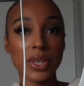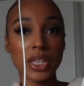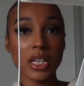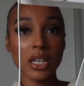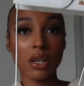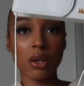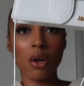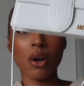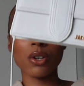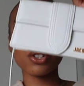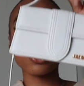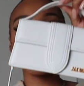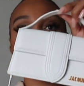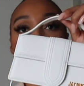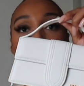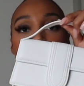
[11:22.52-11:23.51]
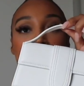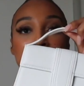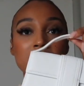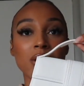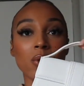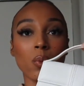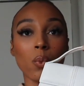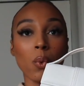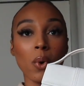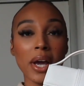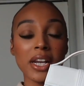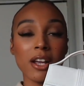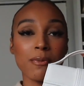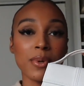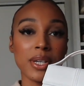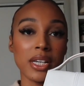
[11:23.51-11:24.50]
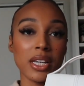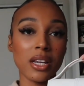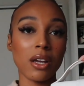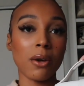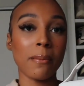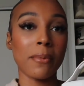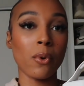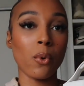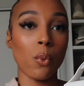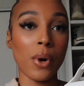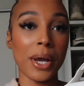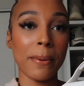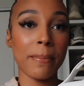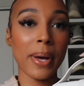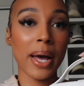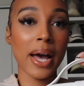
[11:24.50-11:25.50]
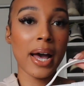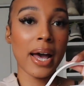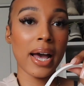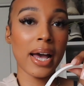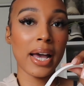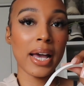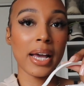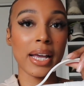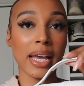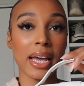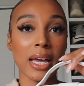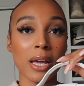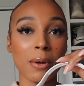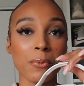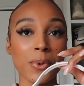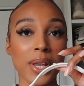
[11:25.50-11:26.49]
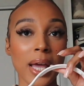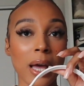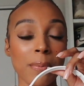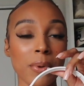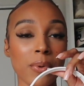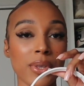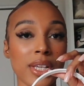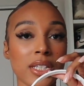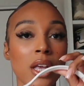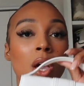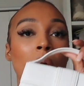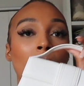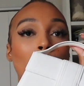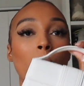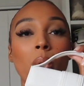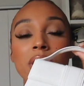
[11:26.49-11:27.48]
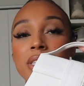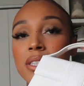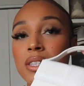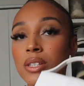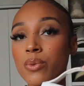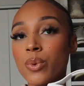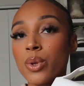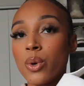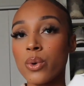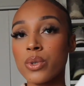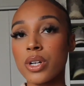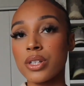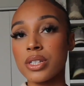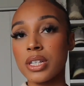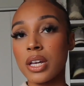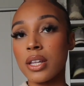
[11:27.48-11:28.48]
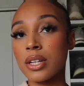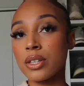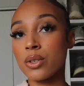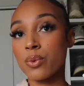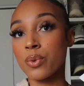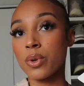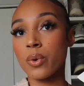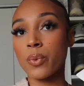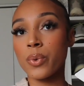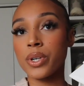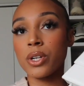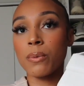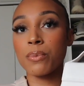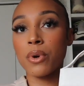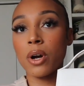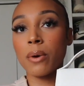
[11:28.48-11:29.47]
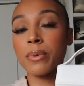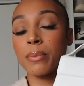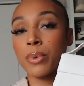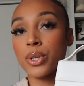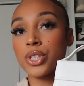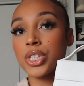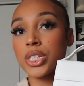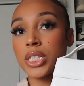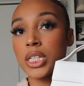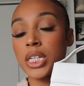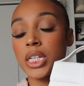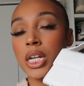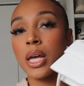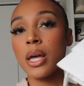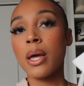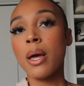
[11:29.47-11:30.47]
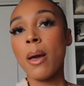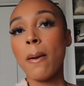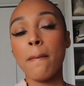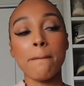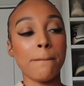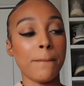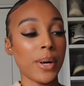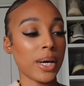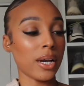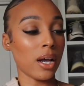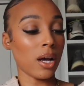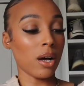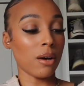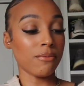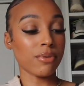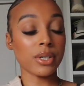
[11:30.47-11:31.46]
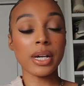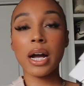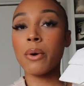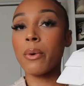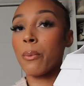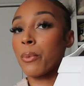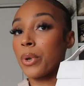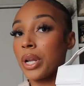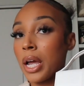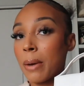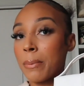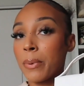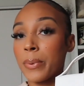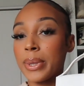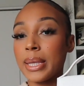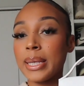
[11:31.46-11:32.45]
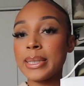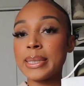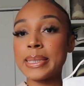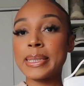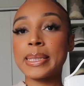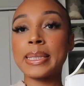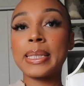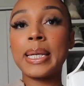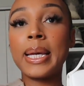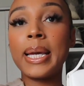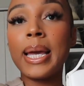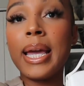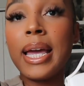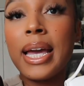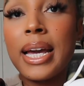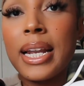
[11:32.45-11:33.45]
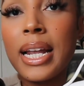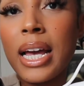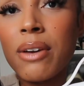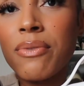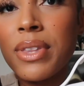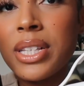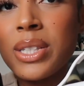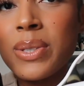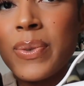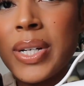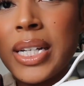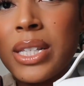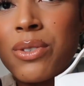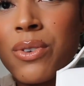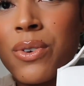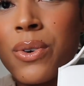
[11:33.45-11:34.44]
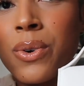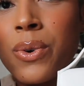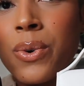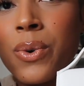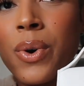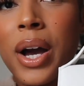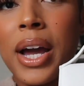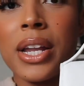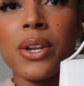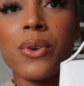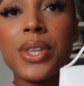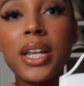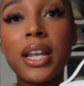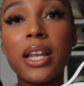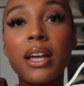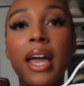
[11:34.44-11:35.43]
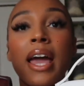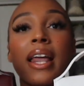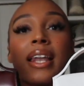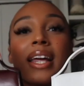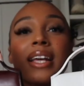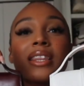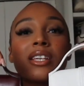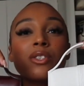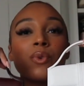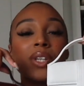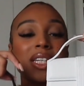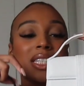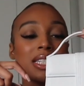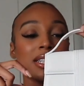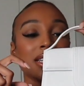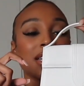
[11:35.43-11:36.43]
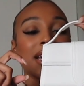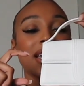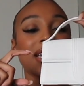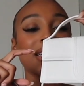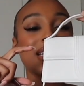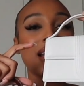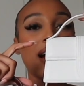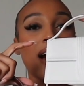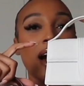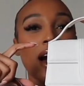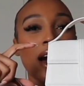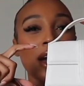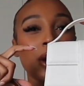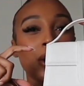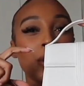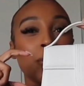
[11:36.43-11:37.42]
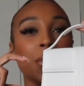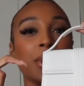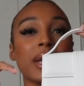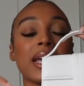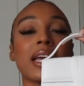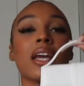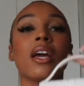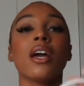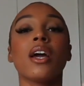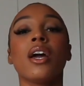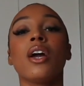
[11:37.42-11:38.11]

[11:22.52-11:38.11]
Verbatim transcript: with the long strap it's in white I've been needing a white bag and I'm really happy with this once this one goes on sale like the real one I'll probably purchase it but um, for now I'm really happy with this and I have this one so I know that I, like this one is slightly higher but like